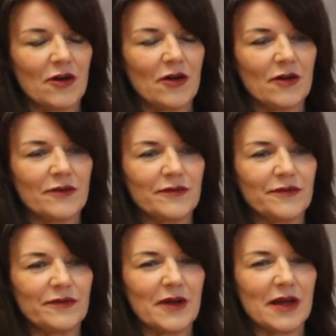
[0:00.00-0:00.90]

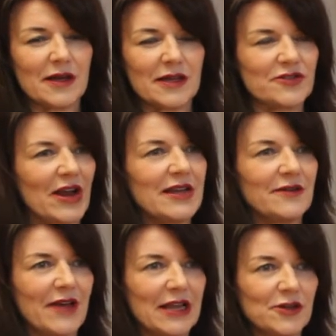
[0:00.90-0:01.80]
of uh,
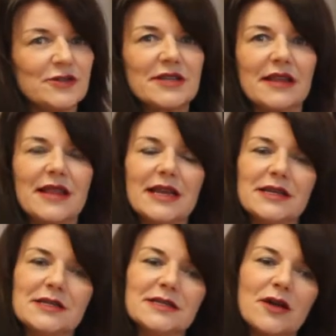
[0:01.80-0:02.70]
Australian values, and that
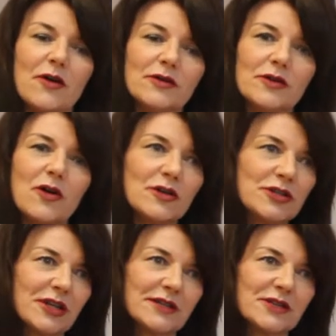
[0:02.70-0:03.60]
is on
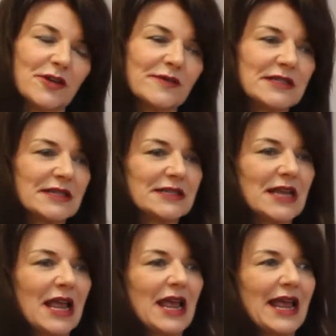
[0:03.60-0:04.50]
consular services.
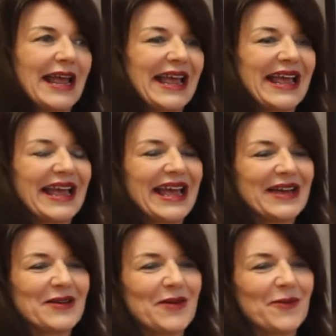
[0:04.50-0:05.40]

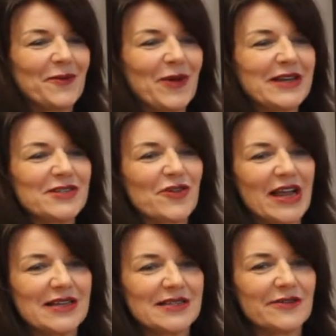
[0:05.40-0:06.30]
Uh, when
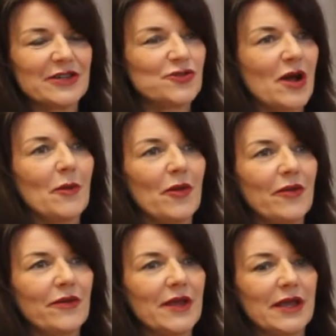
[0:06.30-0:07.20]
Australians are in trouble
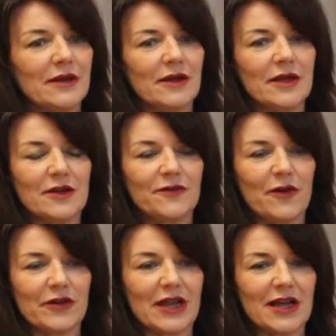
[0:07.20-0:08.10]
in, in a
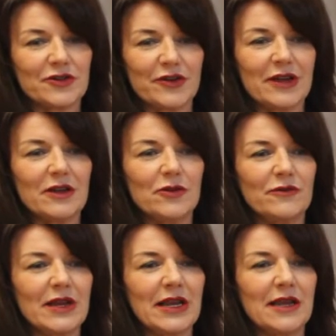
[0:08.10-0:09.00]
foreign country, you
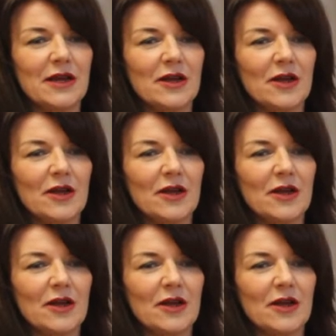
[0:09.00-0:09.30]
really,